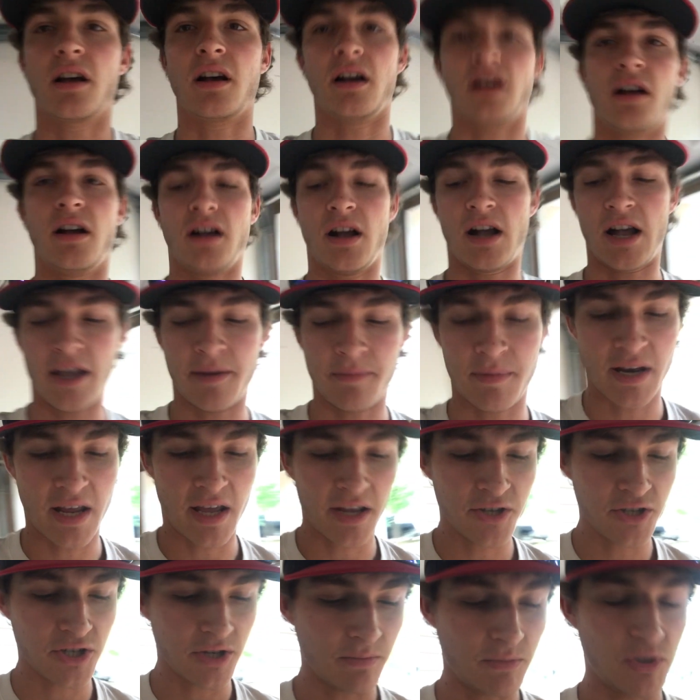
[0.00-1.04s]
I am an
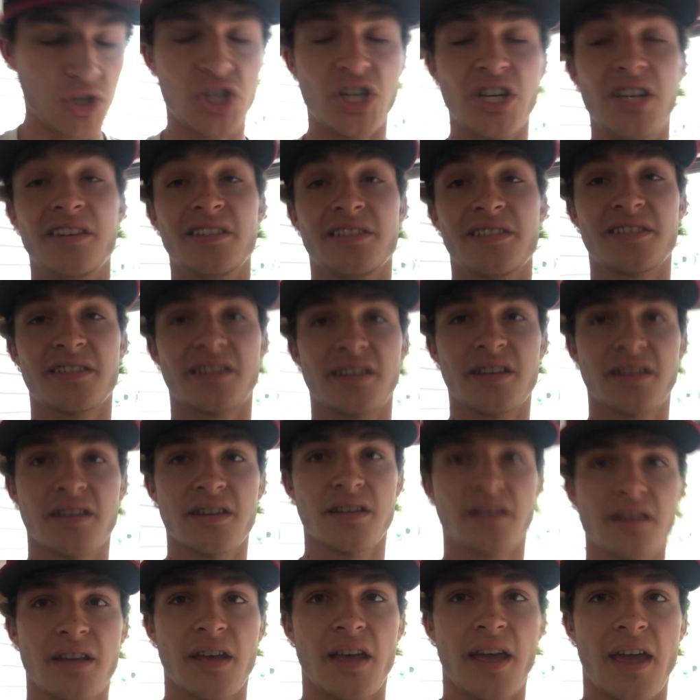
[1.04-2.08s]
engine machinist
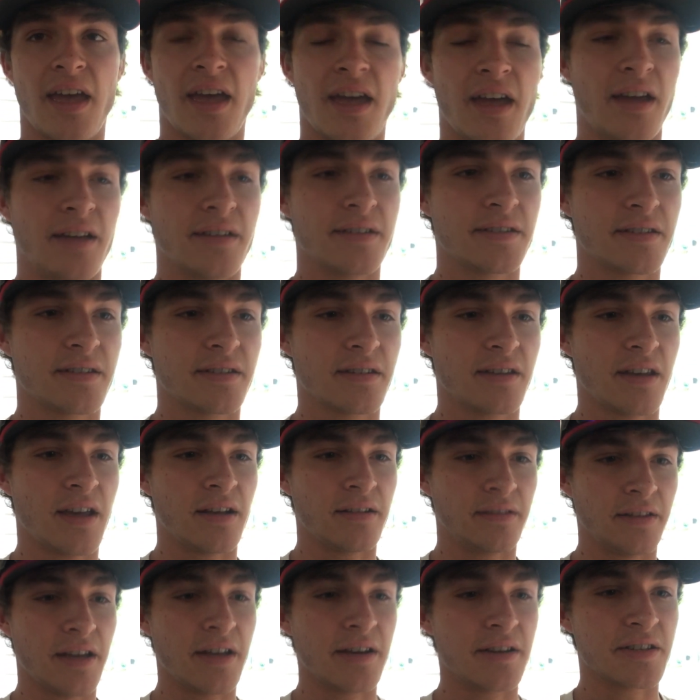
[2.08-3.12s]
at
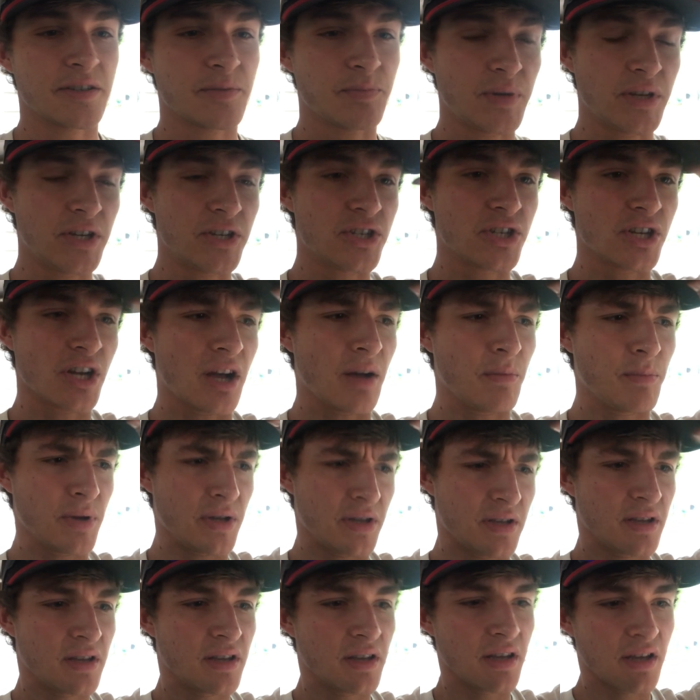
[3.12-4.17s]
Atlanta Speed Shop,
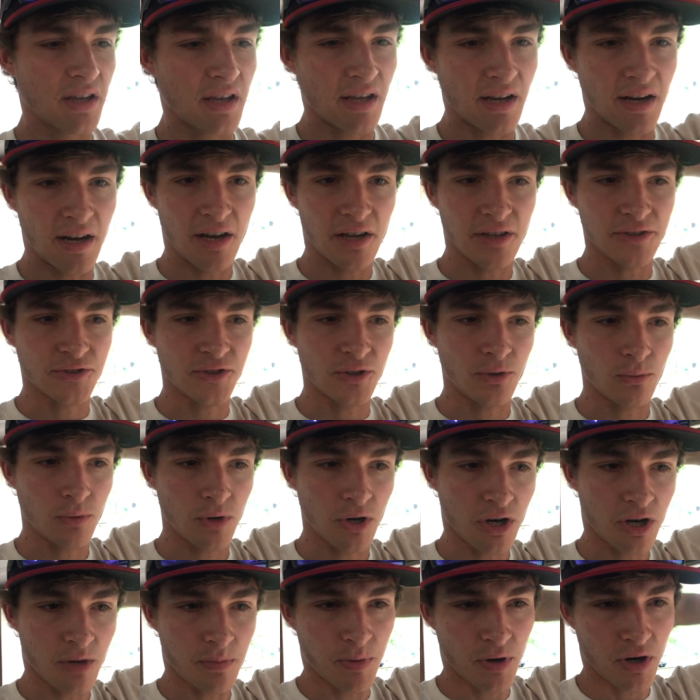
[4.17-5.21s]
and I also
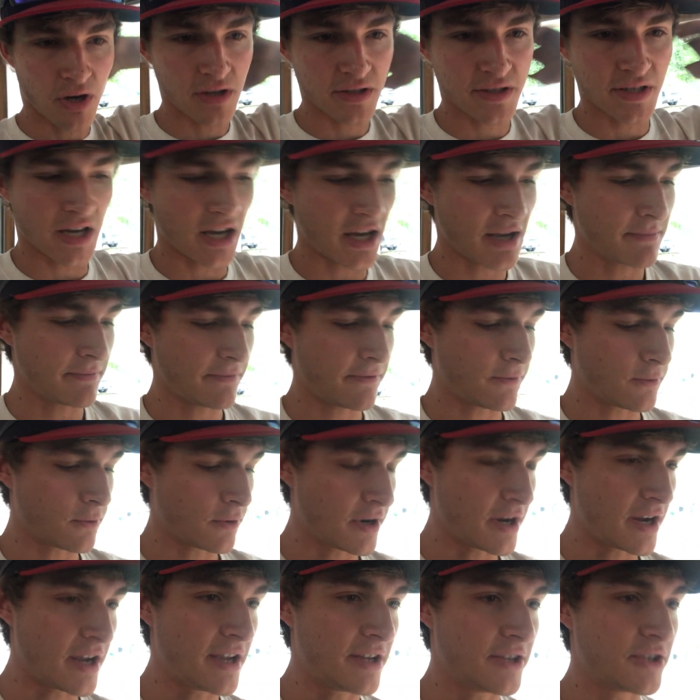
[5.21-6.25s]
work part-time
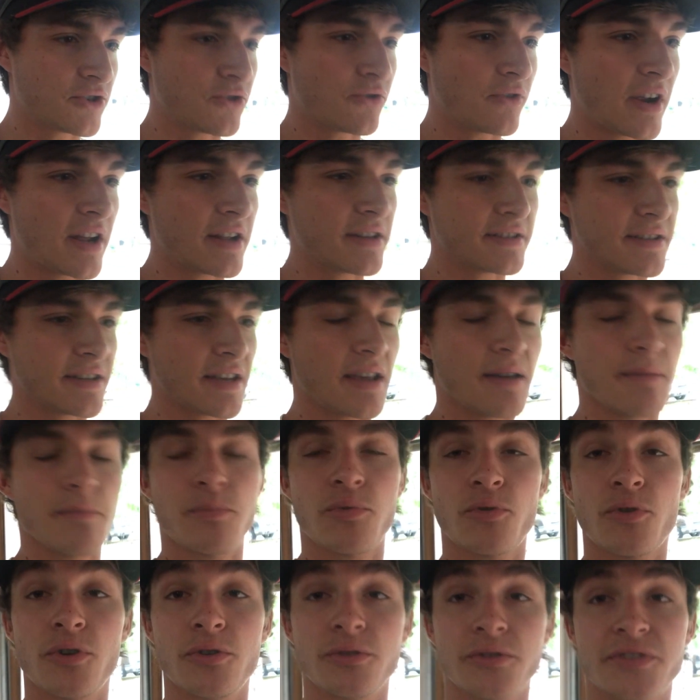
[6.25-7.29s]
for a Trans Am
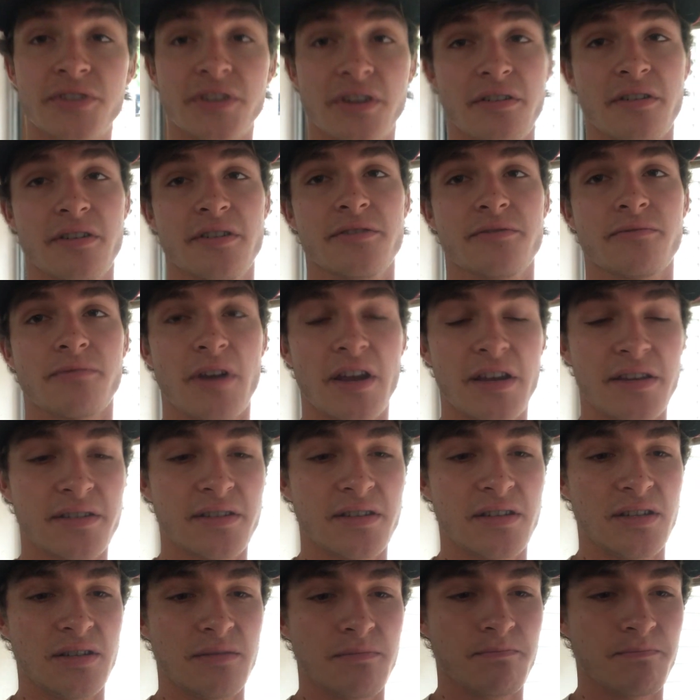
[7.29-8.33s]
Pro Series race
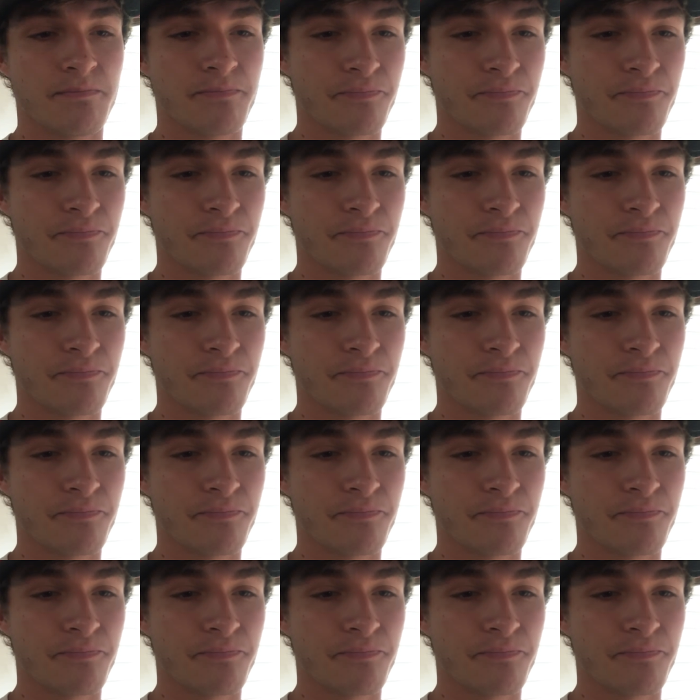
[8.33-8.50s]
team.